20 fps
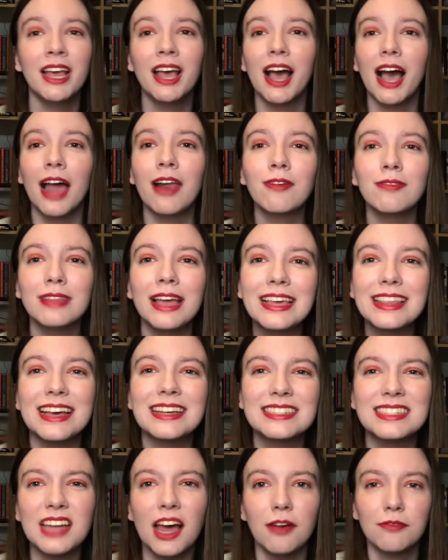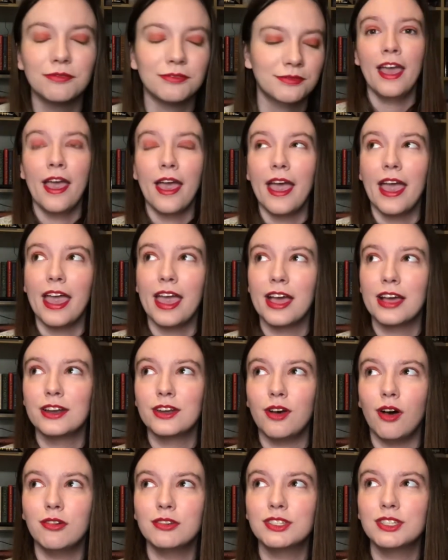I don't like that stuff. And
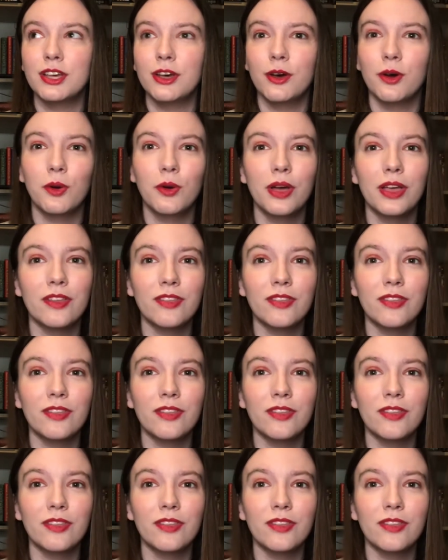also,